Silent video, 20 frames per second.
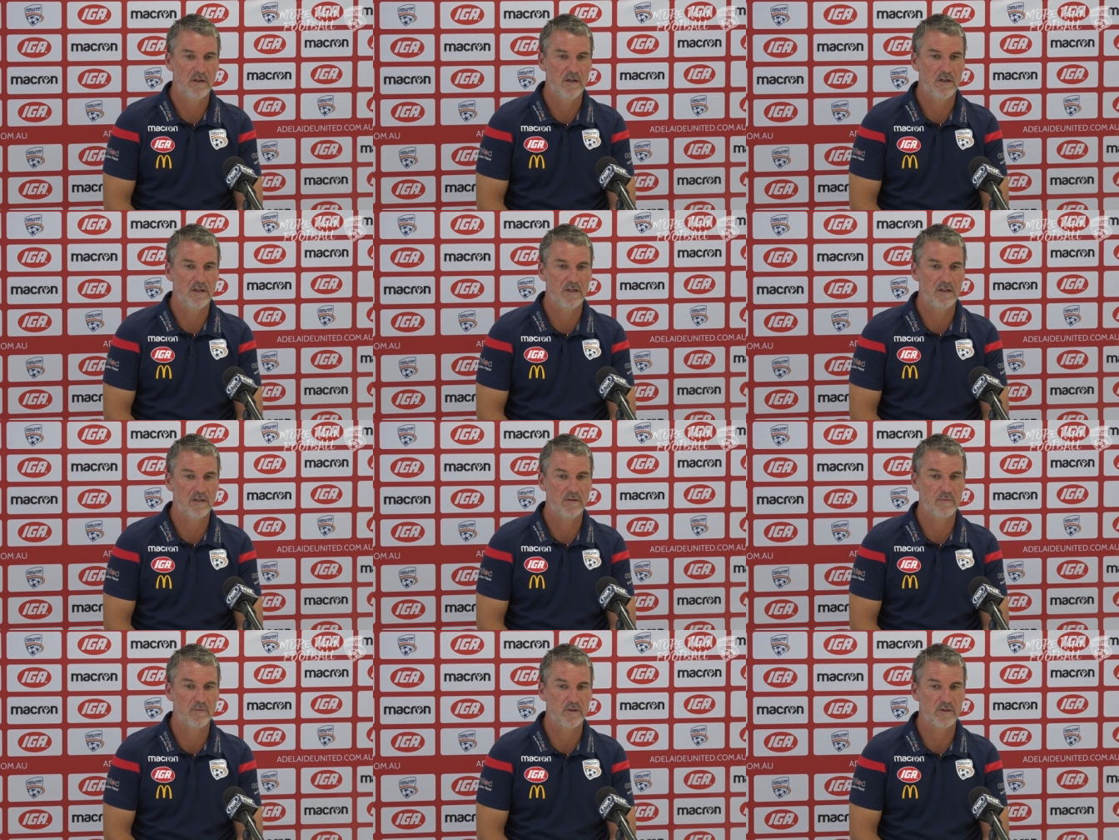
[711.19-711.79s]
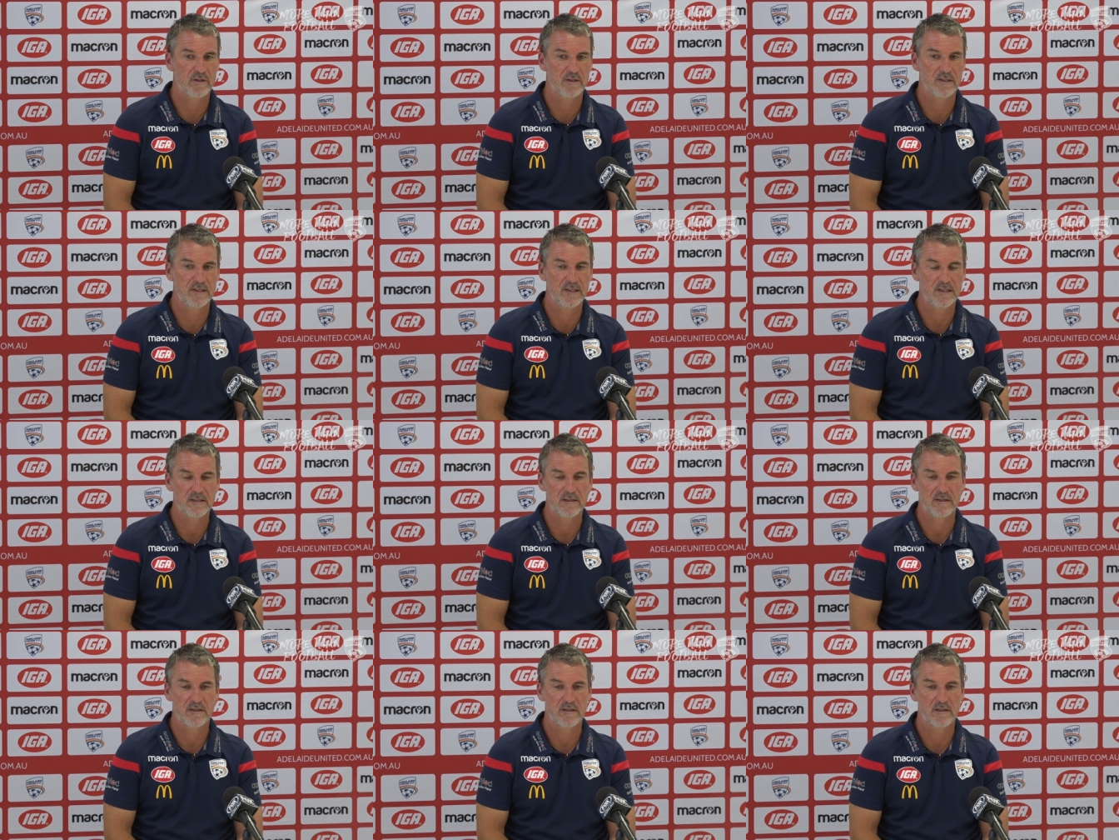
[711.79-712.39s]
it is what it
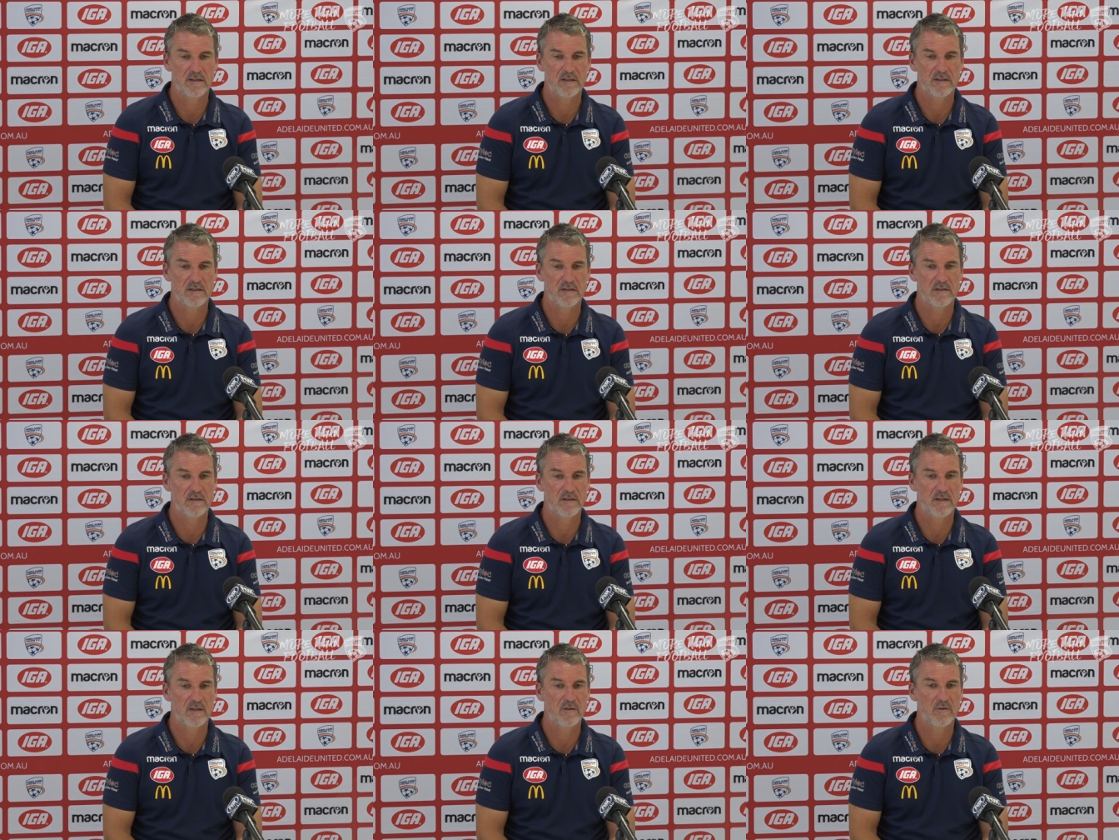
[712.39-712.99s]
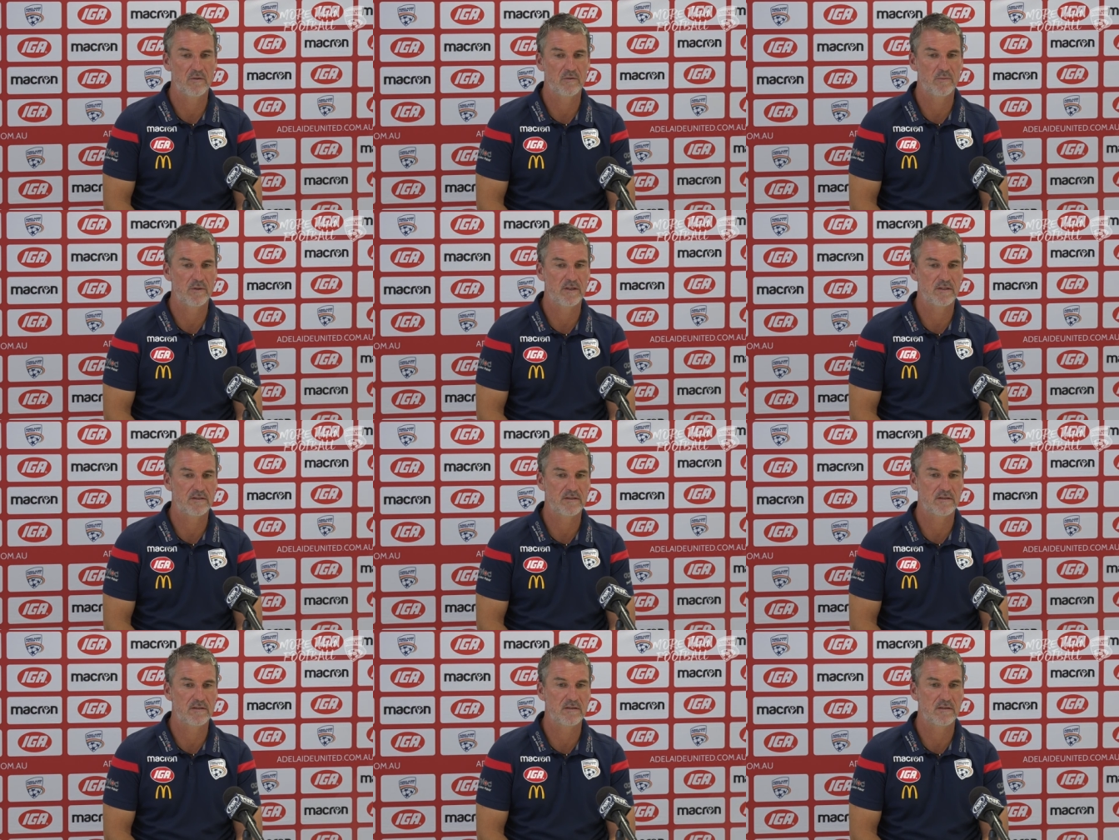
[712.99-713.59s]
is, and then you
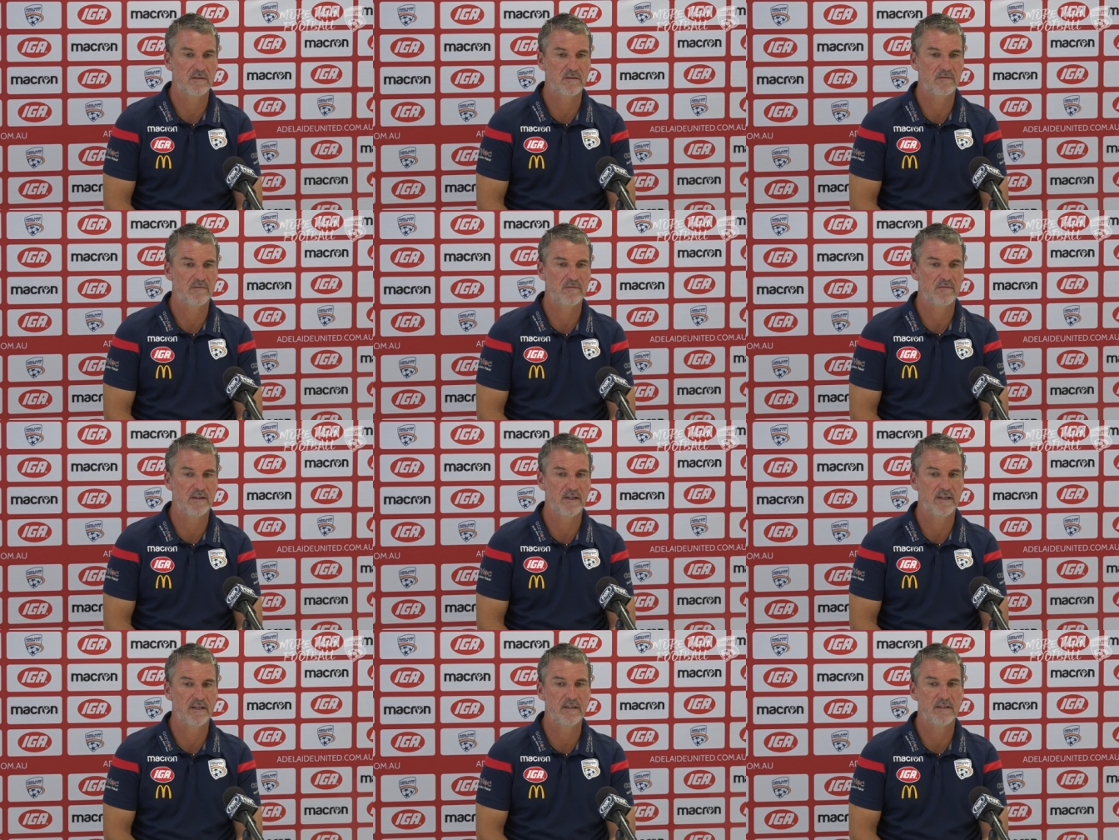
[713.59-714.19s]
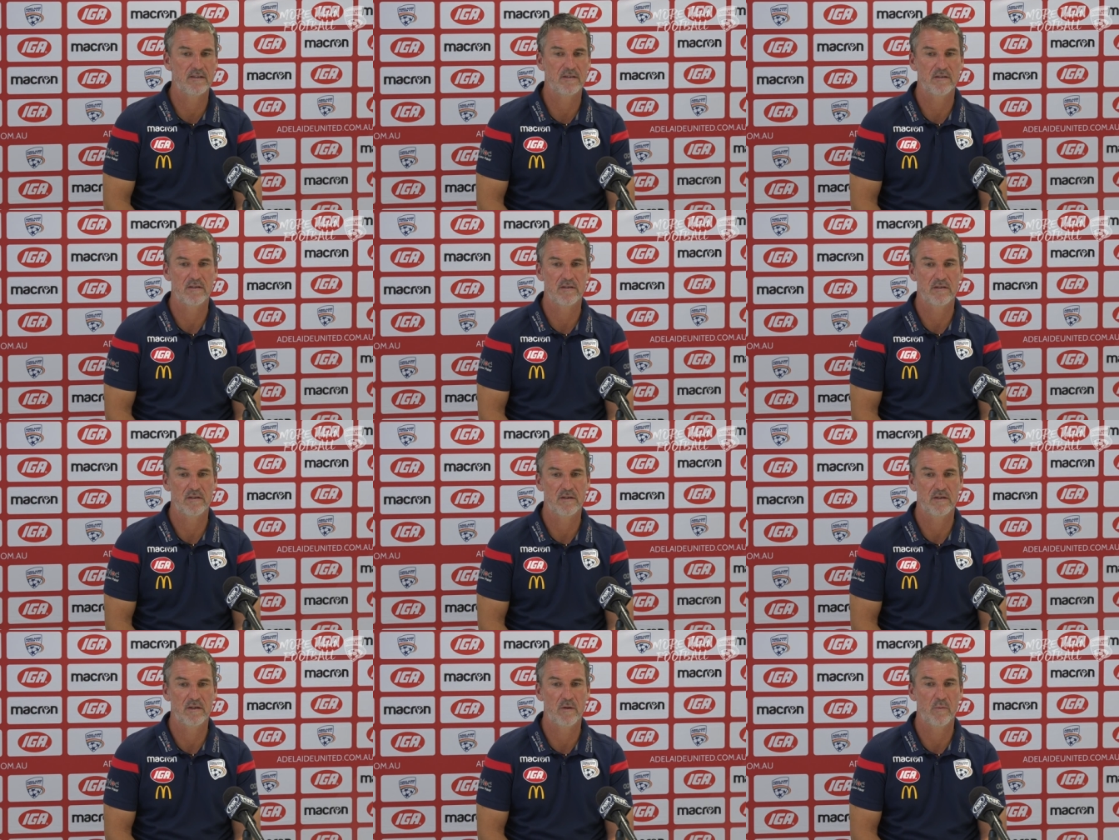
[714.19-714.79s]
must find
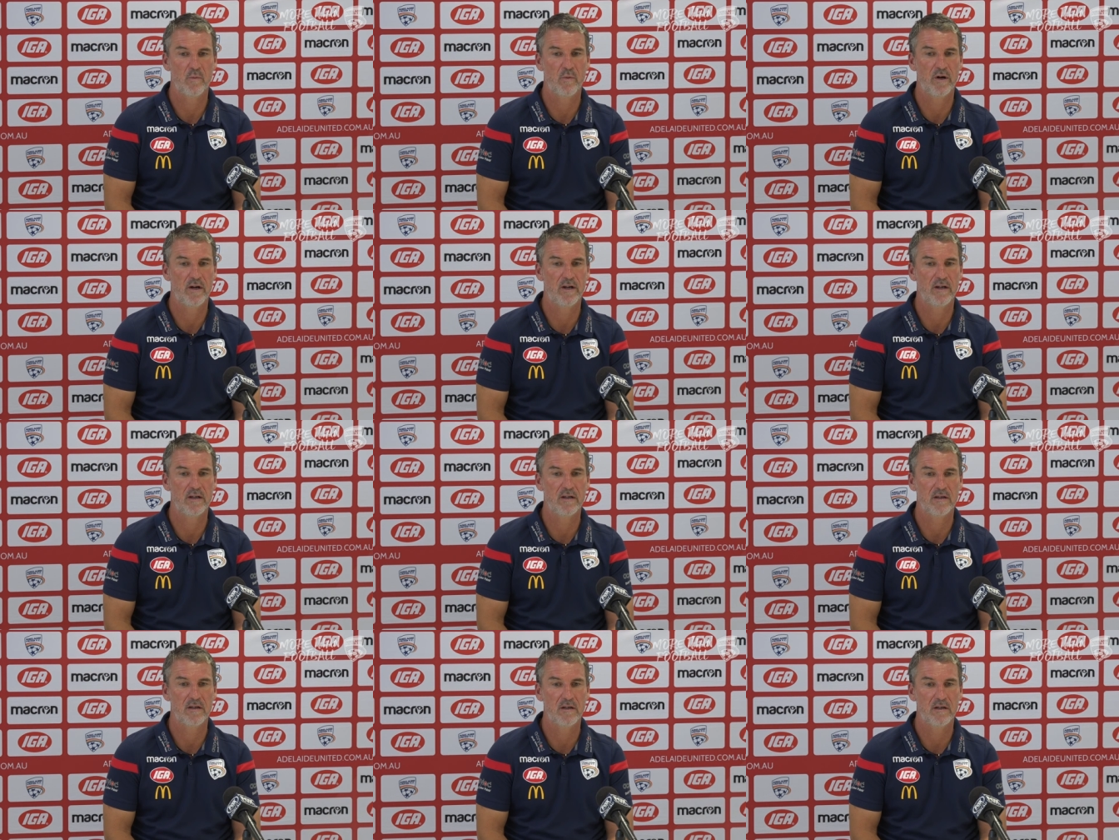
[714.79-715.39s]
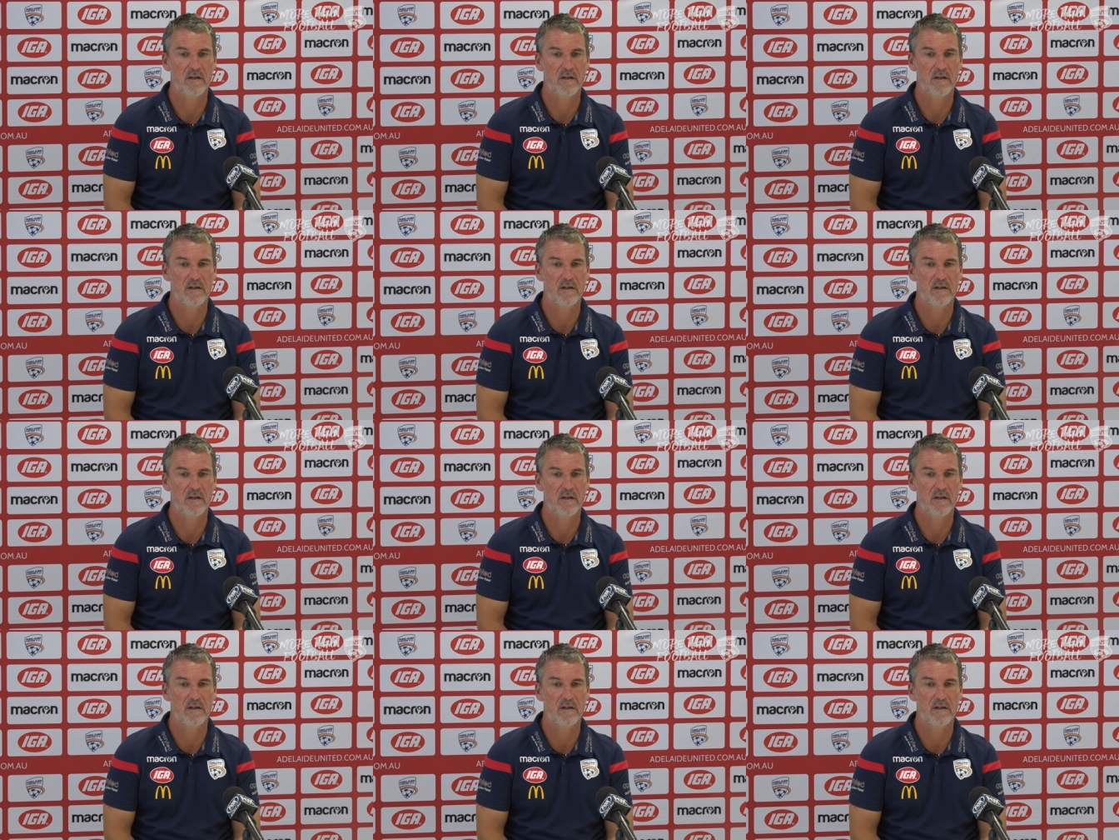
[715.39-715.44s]
a way